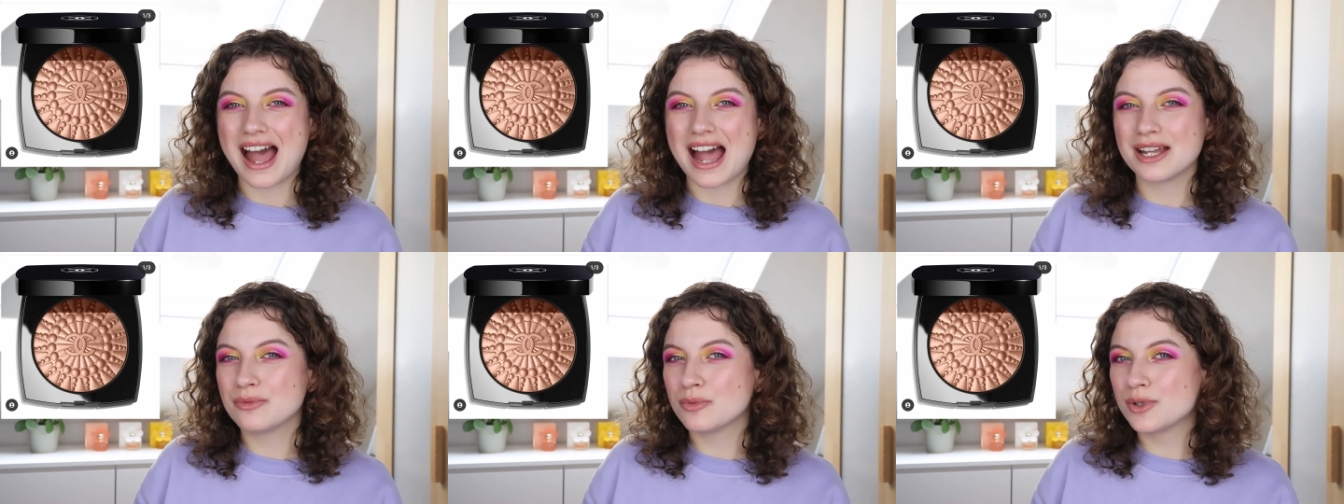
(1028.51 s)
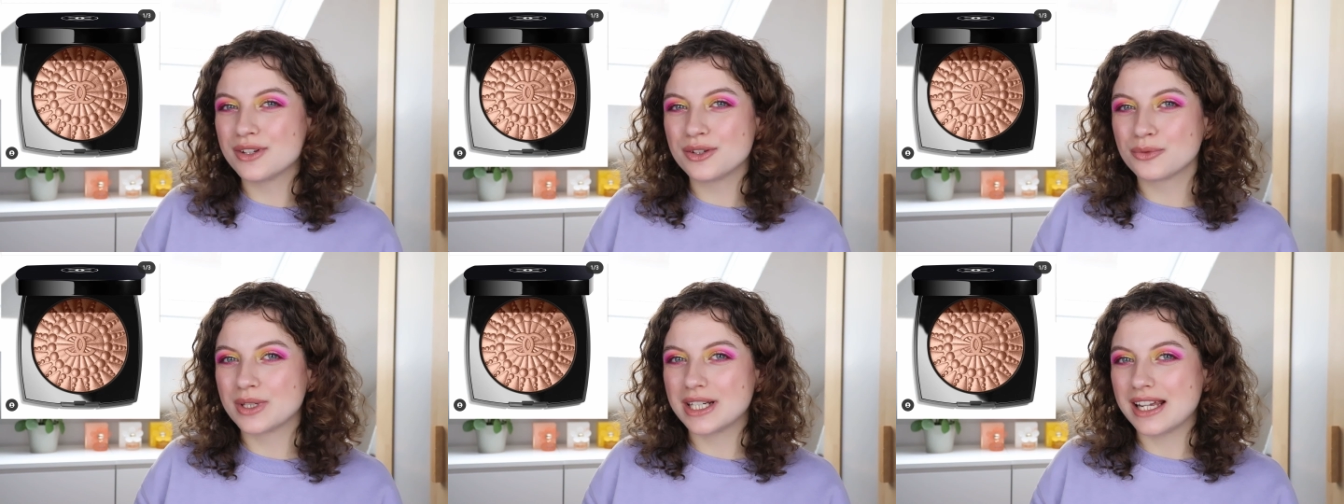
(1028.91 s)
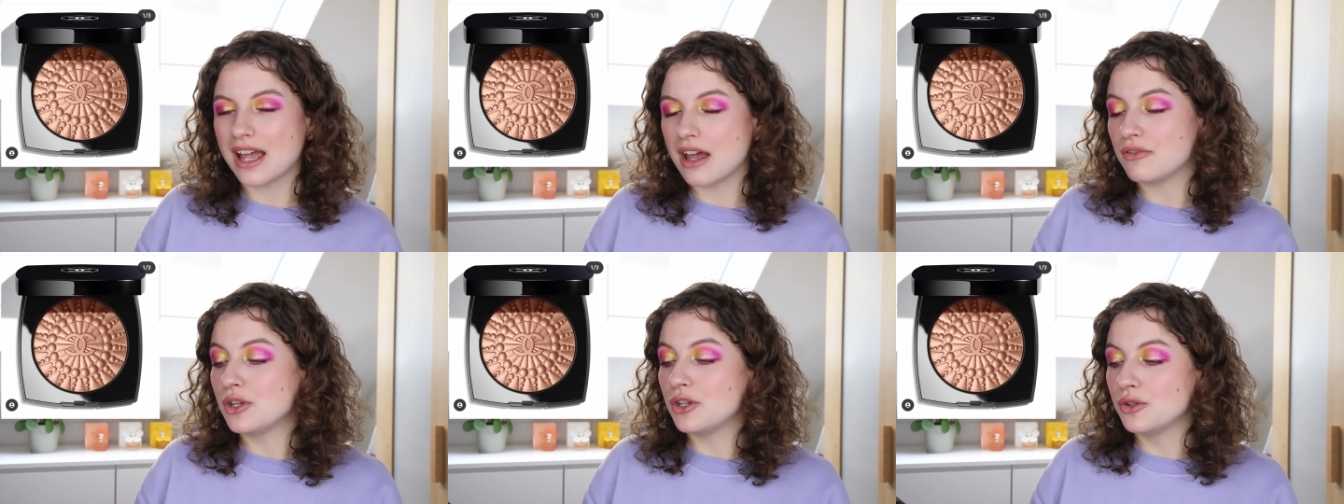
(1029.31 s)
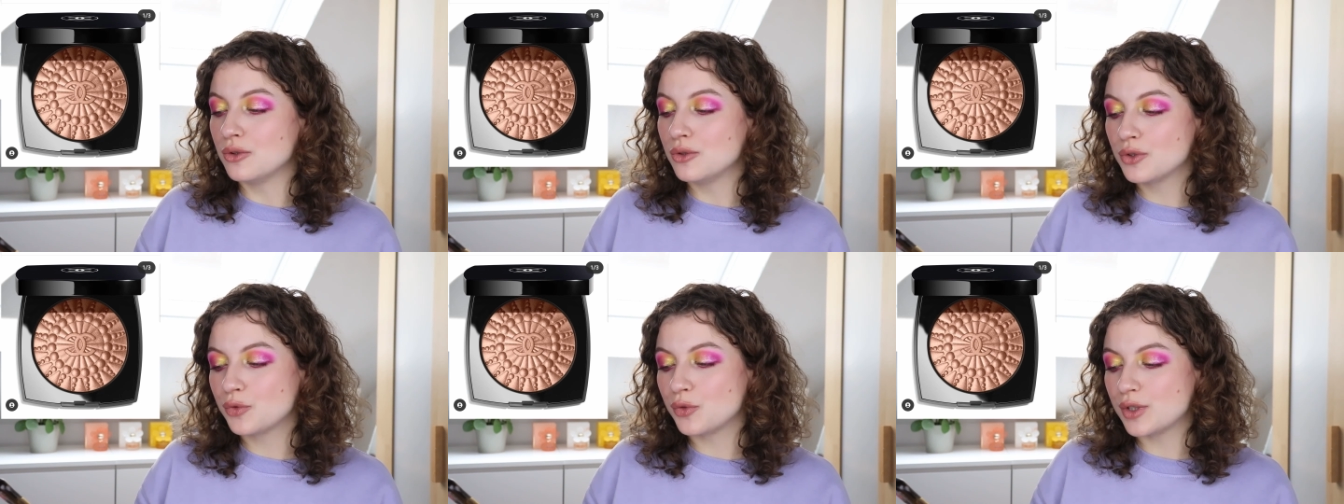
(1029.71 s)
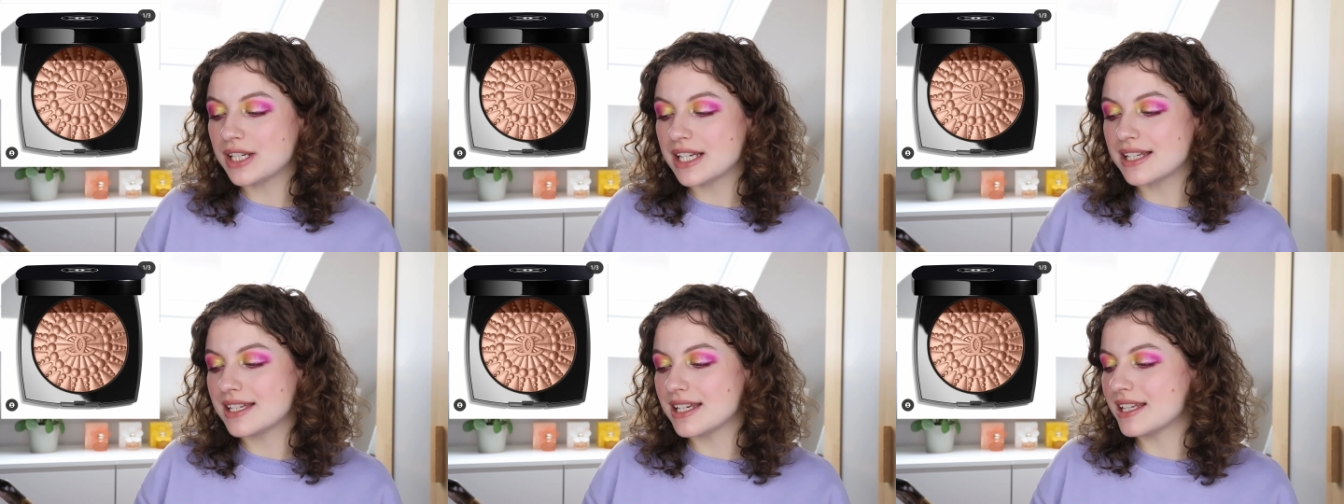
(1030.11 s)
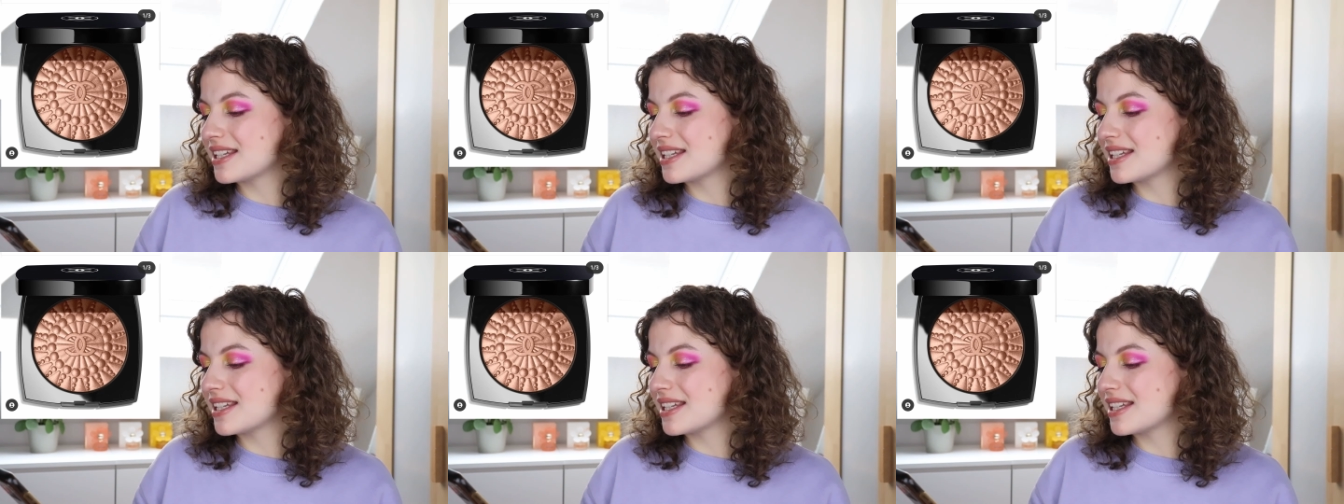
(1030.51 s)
I wouldn't really have a use for this.